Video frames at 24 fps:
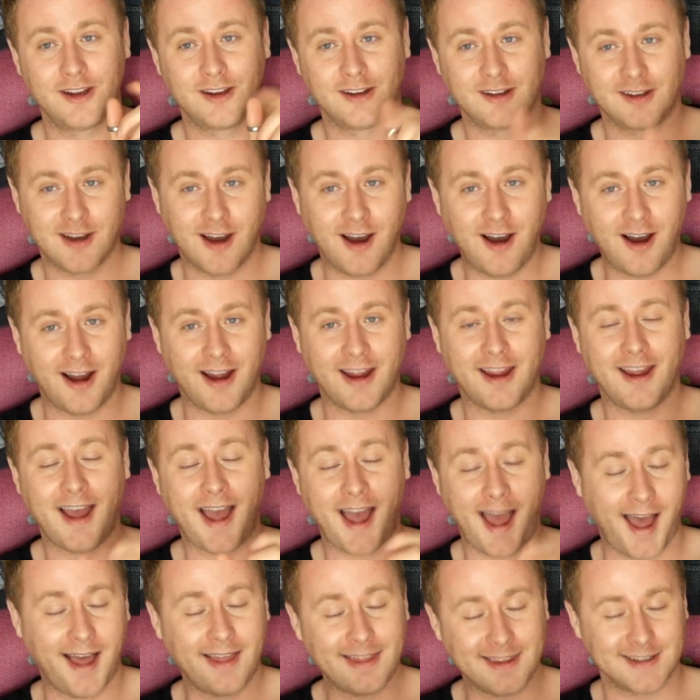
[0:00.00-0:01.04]
guy
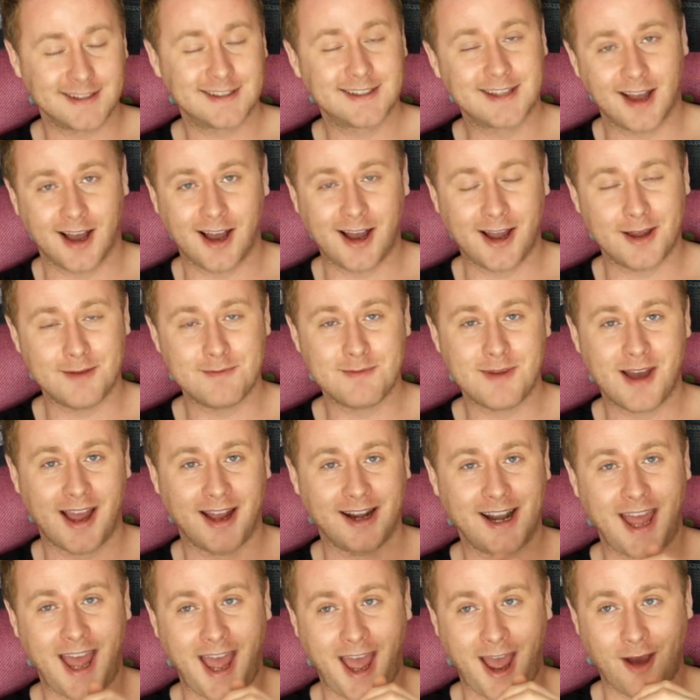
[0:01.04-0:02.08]
at this time and
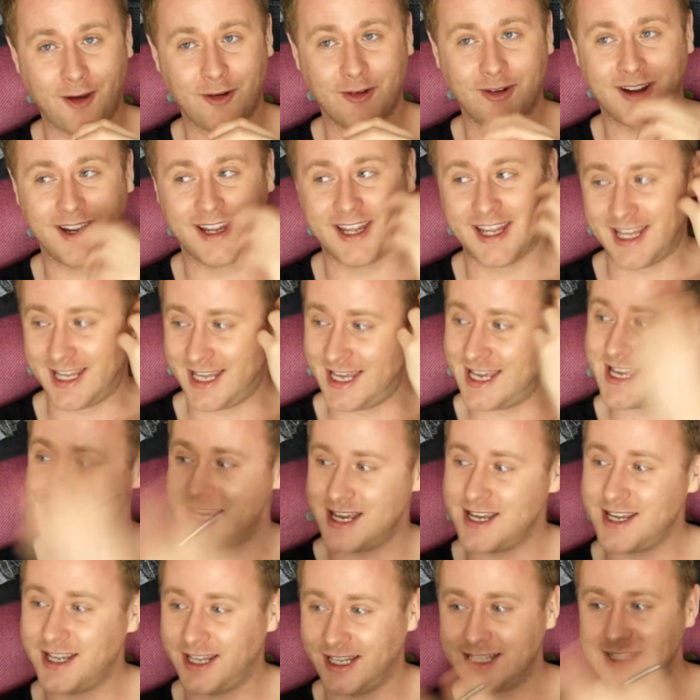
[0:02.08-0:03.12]
how
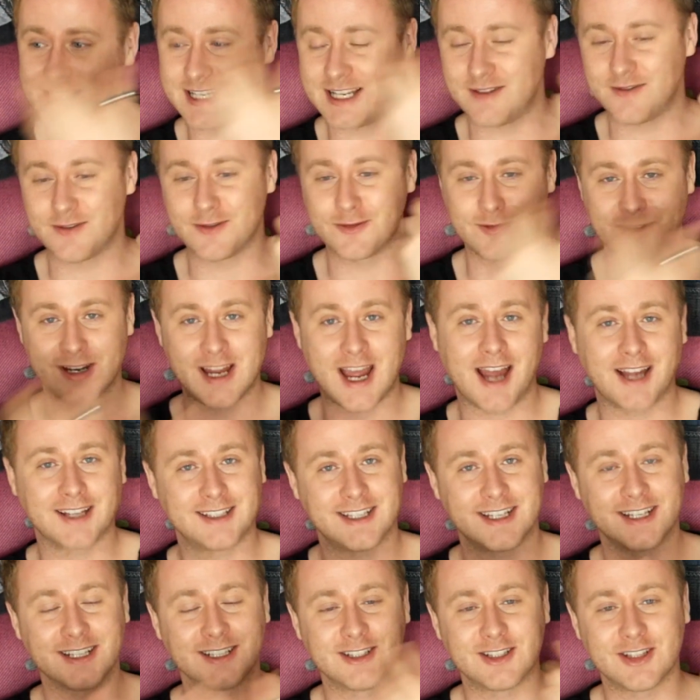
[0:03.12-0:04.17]
he is even
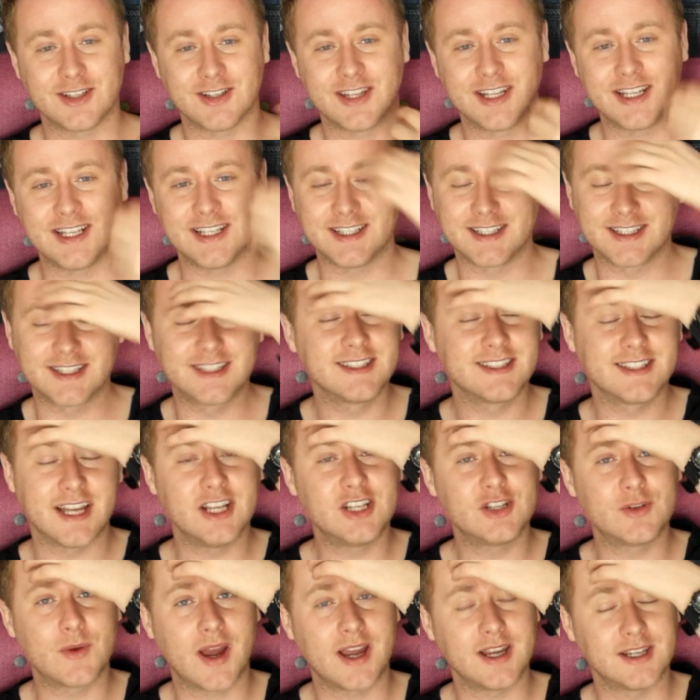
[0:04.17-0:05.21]
reacting to these
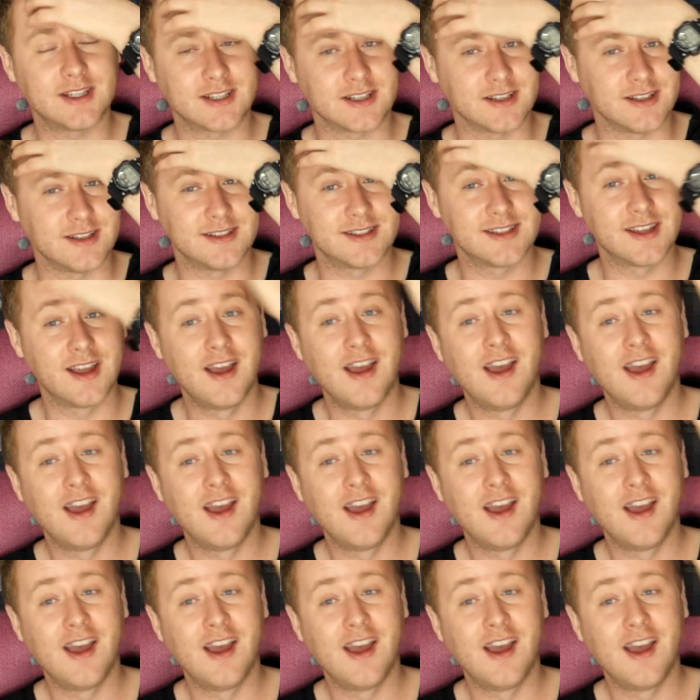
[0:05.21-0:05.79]
situations.